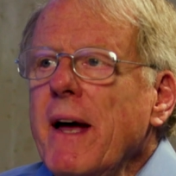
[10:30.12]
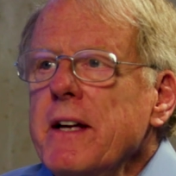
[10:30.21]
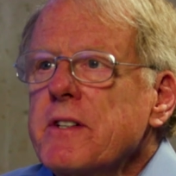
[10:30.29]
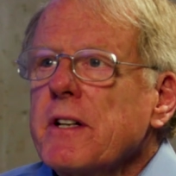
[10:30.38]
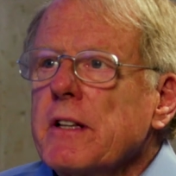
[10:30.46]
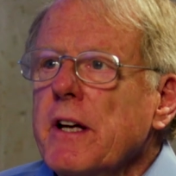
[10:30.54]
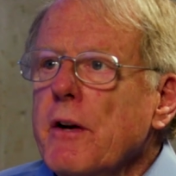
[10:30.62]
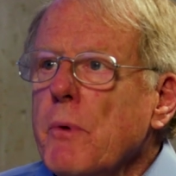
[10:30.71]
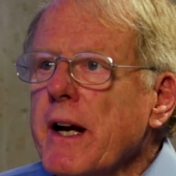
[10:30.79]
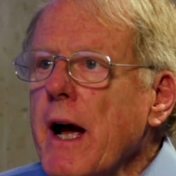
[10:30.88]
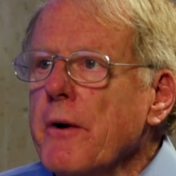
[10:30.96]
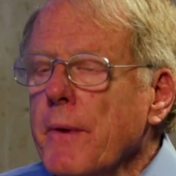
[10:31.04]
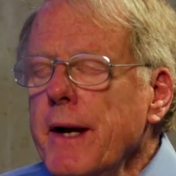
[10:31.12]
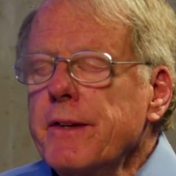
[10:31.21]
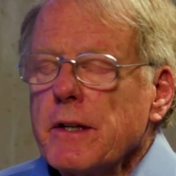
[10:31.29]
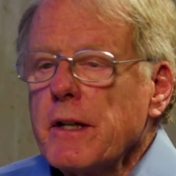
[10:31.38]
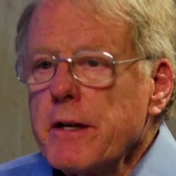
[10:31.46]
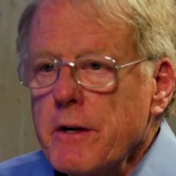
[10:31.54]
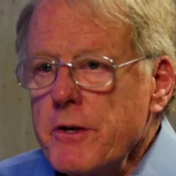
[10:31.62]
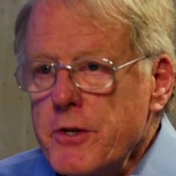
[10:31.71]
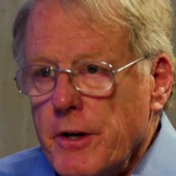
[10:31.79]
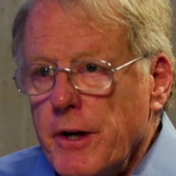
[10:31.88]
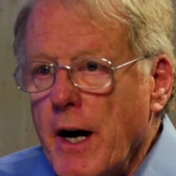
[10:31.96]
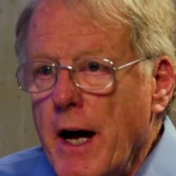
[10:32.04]
basically, when I read the
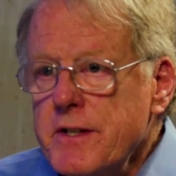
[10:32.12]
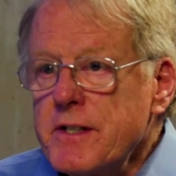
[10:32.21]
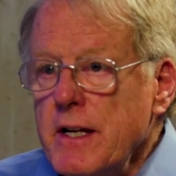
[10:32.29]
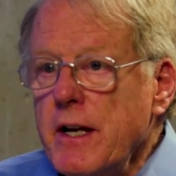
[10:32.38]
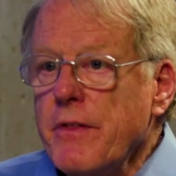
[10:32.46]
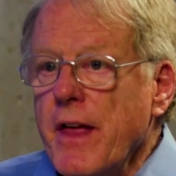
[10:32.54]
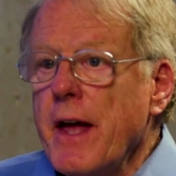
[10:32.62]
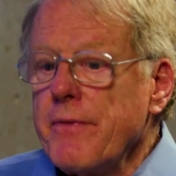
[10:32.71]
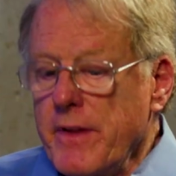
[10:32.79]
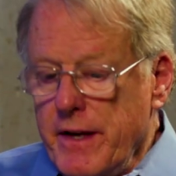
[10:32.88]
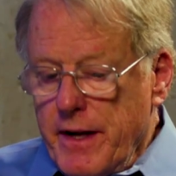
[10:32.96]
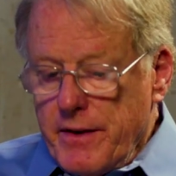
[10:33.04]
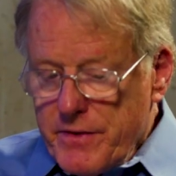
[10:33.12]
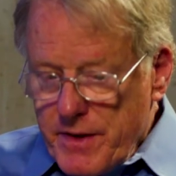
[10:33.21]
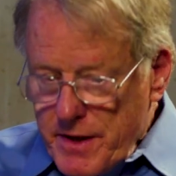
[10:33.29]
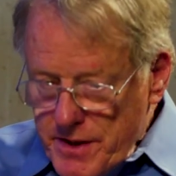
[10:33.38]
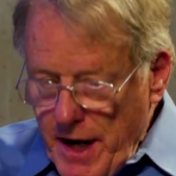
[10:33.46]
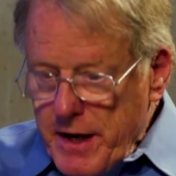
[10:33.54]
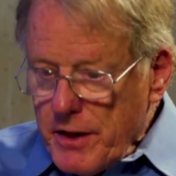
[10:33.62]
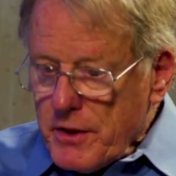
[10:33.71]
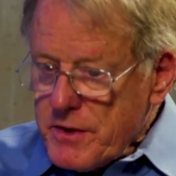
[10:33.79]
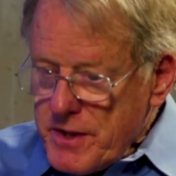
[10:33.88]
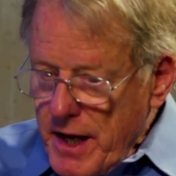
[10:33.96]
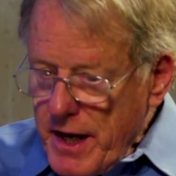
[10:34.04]
literature, I see that the, the
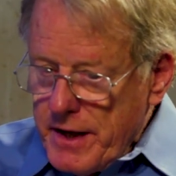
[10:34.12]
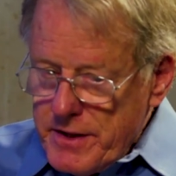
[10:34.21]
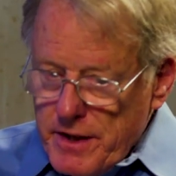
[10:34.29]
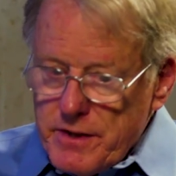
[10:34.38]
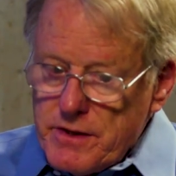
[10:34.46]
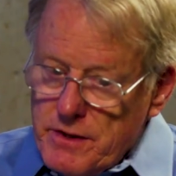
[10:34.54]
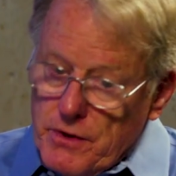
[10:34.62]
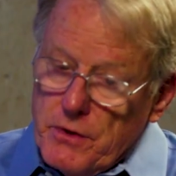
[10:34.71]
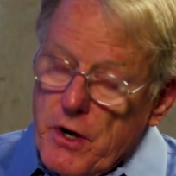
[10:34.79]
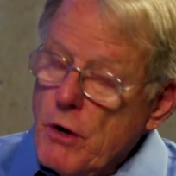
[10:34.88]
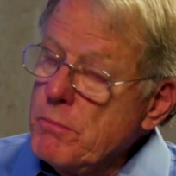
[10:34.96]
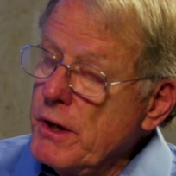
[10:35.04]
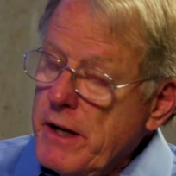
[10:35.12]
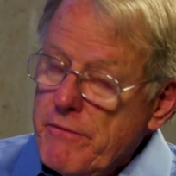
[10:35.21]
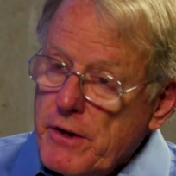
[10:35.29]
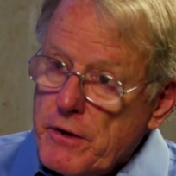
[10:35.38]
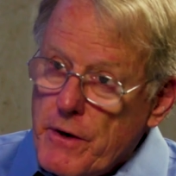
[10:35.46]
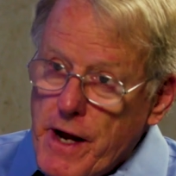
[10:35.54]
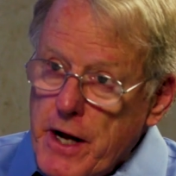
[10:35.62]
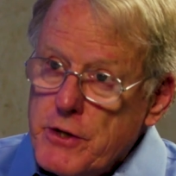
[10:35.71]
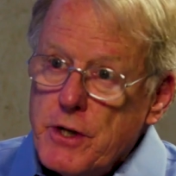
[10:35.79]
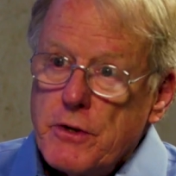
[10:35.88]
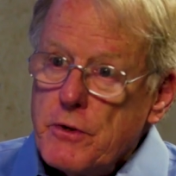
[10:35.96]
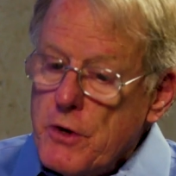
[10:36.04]
secular scientists who don't believe in
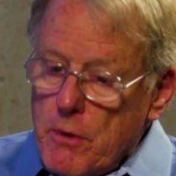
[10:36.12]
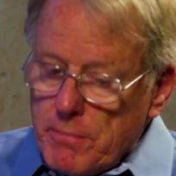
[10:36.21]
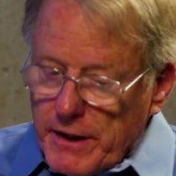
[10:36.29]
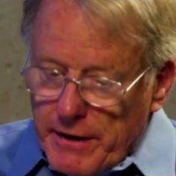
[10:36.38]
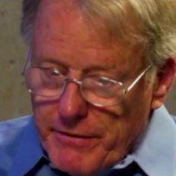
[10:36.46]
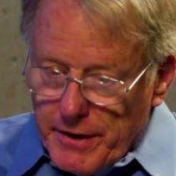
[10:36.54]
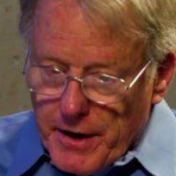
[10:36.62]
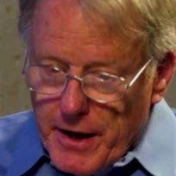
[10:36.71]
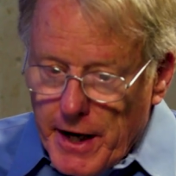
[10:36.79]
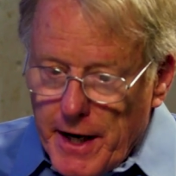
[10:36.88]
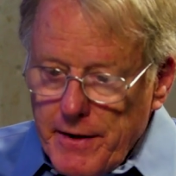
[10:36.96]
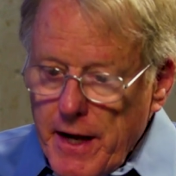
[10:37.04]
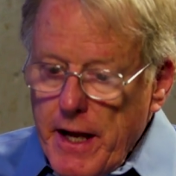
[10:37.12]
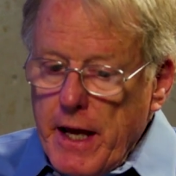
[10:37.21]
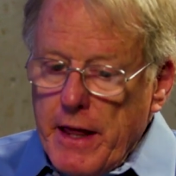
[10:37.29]
creation, who don't believe in God,